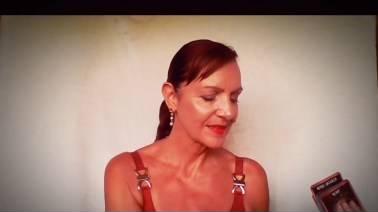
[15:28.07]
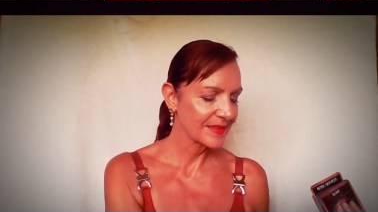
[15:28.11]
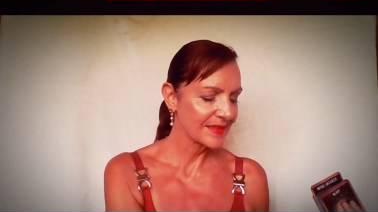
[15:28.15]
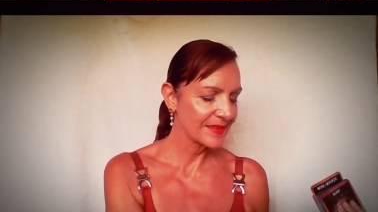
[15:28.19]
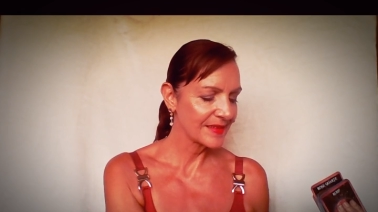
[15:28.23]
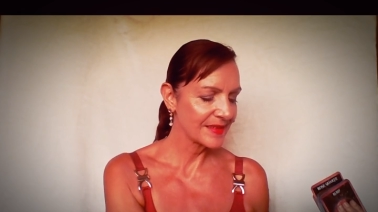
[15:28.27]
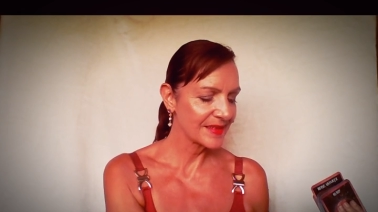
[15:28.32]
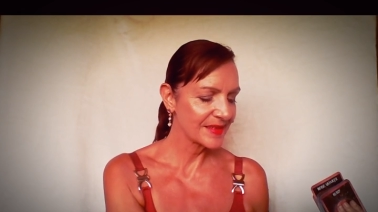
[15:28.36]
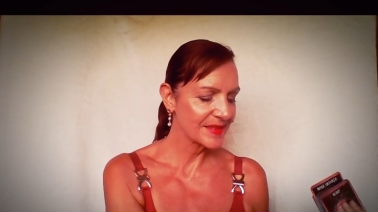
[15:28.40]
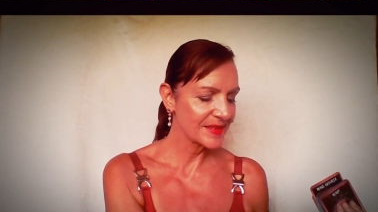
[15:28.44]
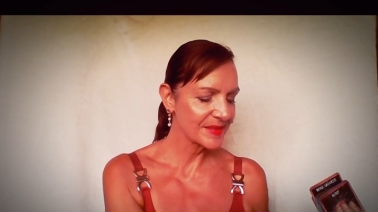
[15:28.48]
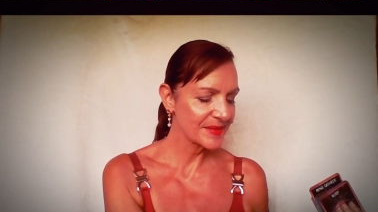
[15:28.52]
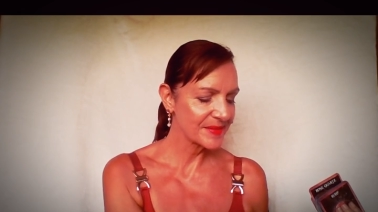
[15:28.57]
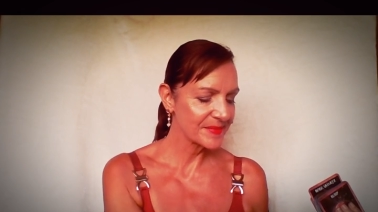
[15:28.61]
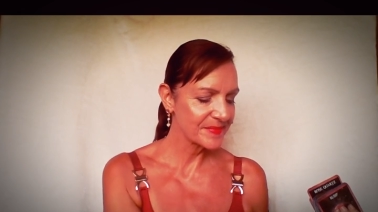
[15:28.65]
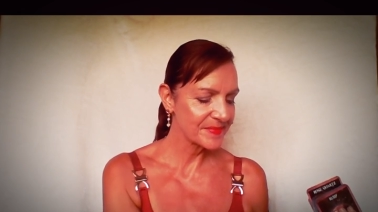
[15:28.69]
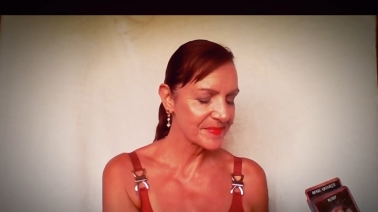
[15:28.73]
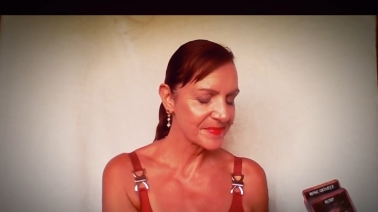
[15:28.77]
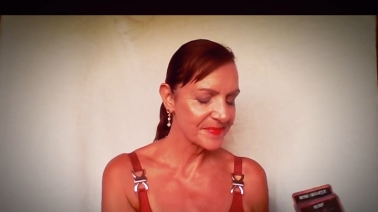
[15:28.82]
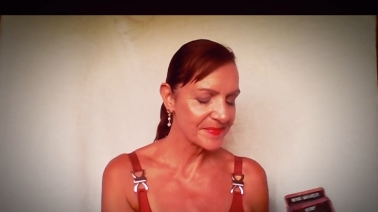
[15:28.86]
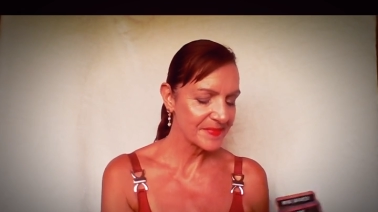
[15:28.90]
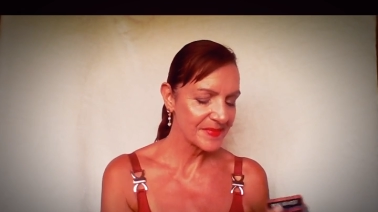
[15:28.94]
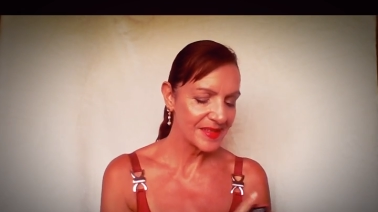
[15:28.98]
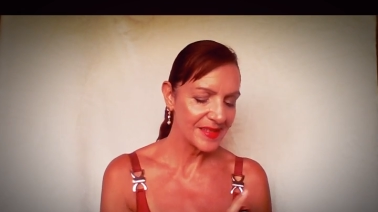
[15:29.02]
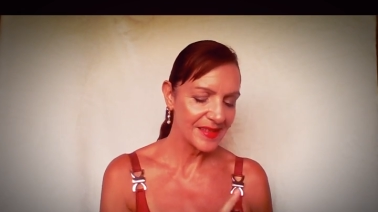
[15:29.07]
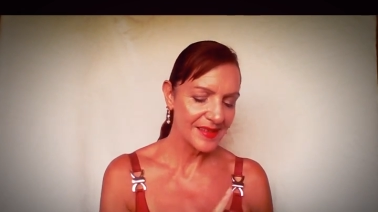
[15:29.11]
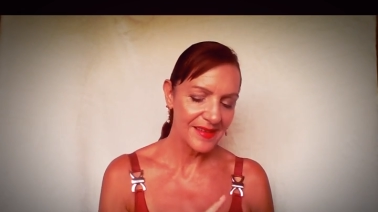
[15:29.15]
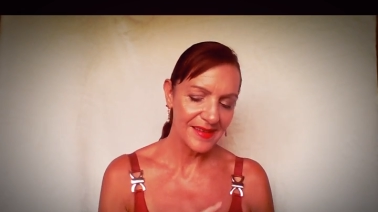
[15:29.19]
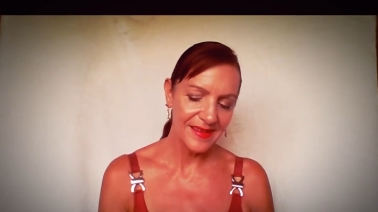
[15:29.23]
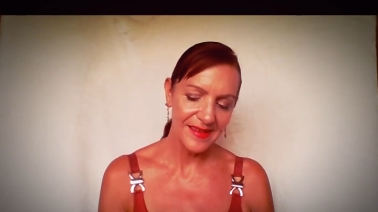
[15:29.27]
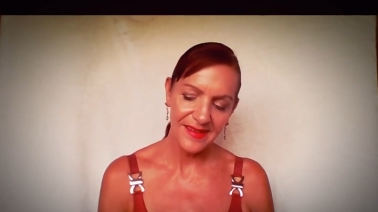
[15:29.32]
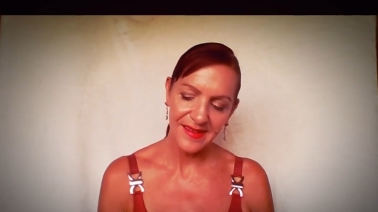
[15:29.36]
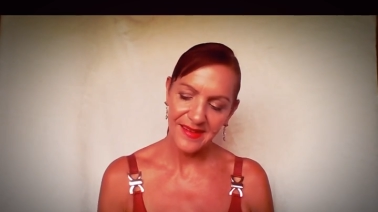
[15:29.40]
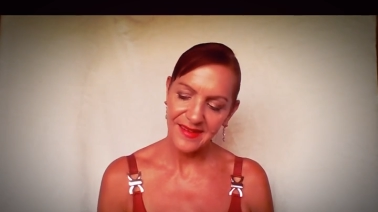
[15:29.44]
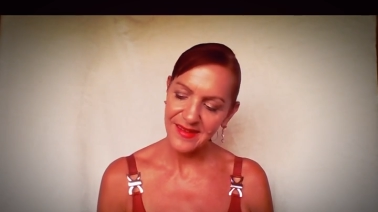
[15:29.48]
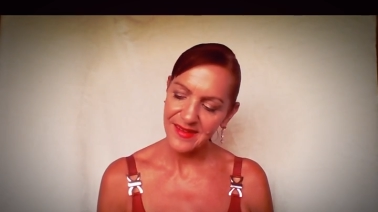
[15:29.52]
Um,
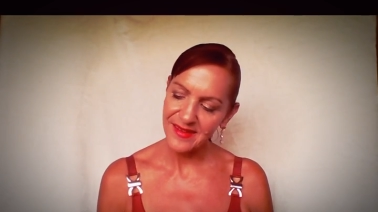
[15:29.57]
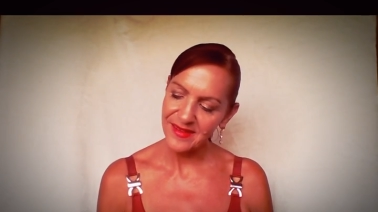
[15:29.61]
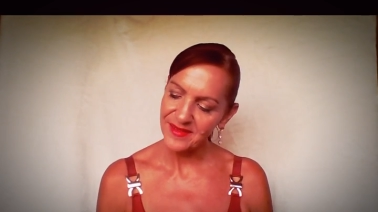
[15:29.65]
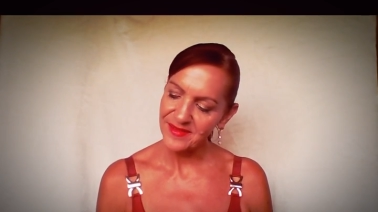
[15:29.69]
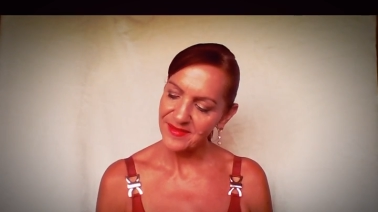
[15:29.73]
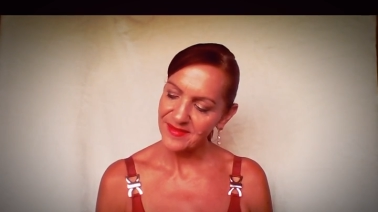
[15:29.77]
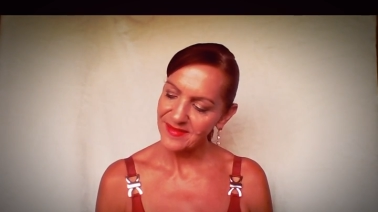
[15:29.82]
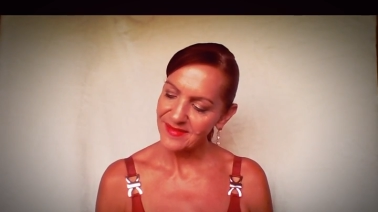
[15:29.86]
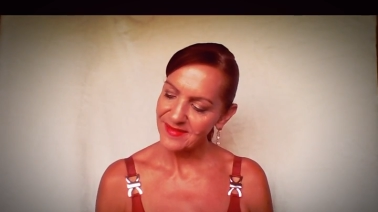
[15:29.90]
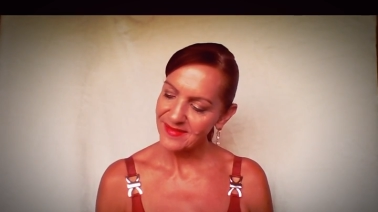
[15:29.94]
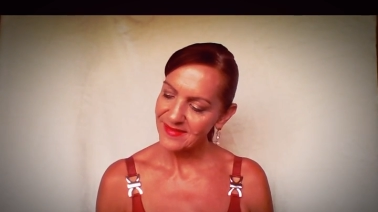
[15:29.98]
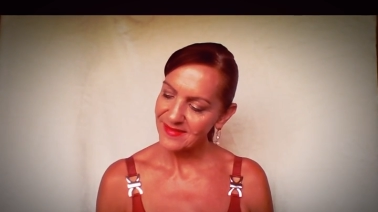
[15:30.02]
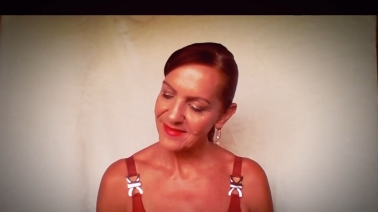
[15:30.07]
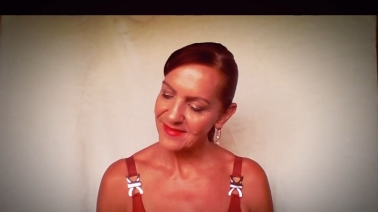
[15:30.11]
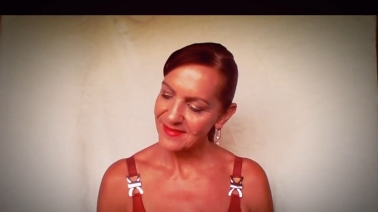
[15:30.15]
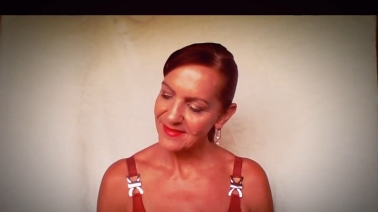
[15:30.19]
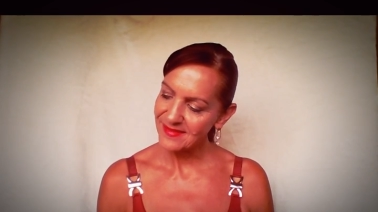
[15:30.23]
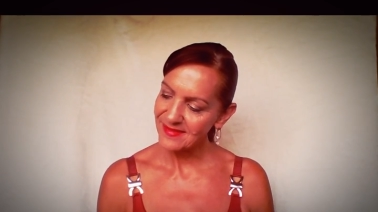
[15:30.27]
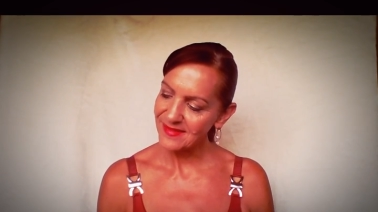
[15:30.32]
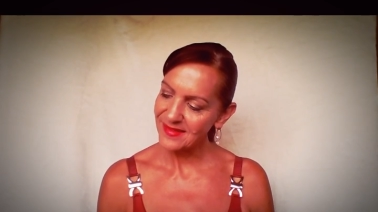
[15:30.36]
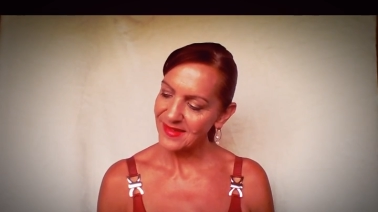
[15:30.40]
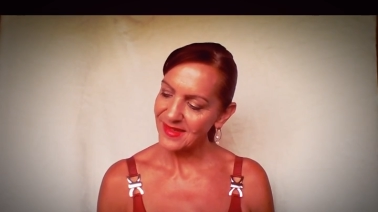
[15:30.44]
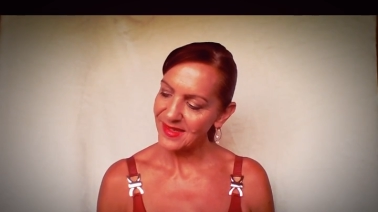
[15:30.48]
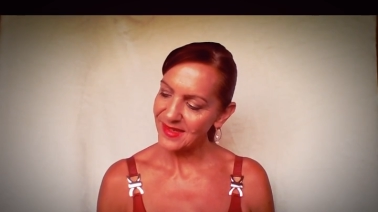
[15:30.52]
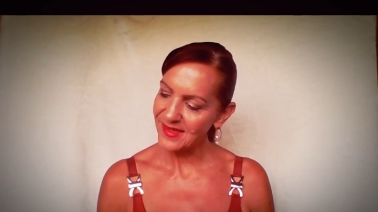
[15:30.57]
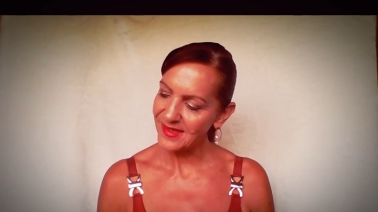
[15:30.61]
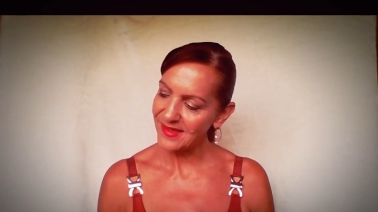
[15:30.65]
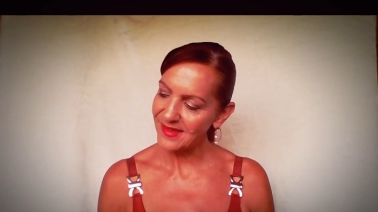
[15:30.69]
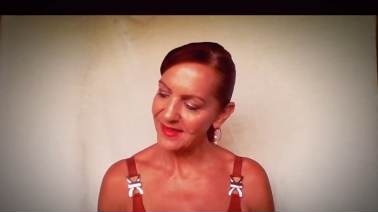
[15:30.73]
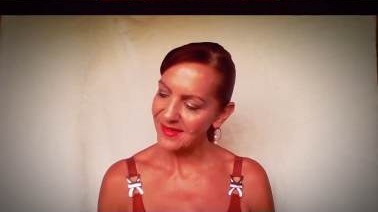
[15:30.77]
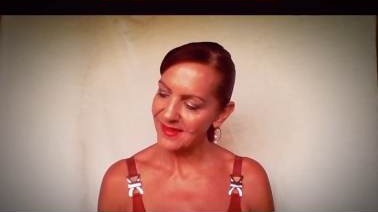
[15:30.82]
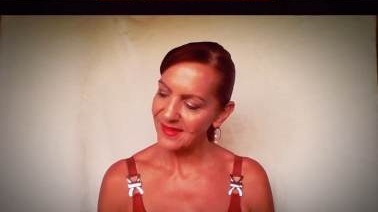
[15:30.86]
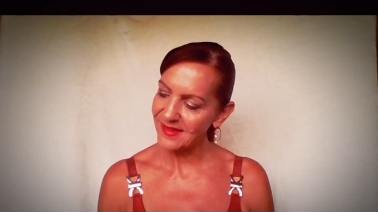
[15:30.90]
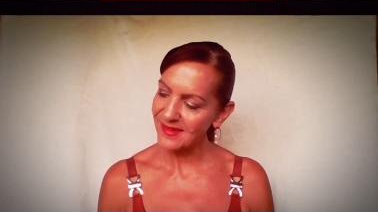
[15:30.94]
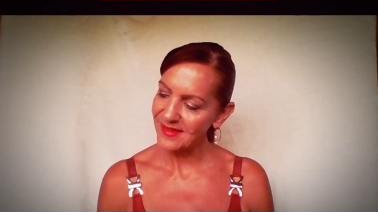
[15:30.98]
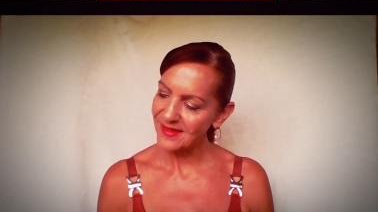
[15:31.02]
yeah,
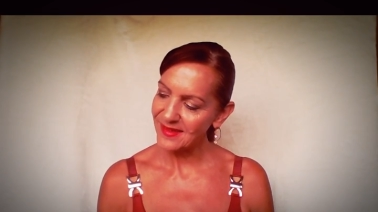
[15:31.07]
yeah,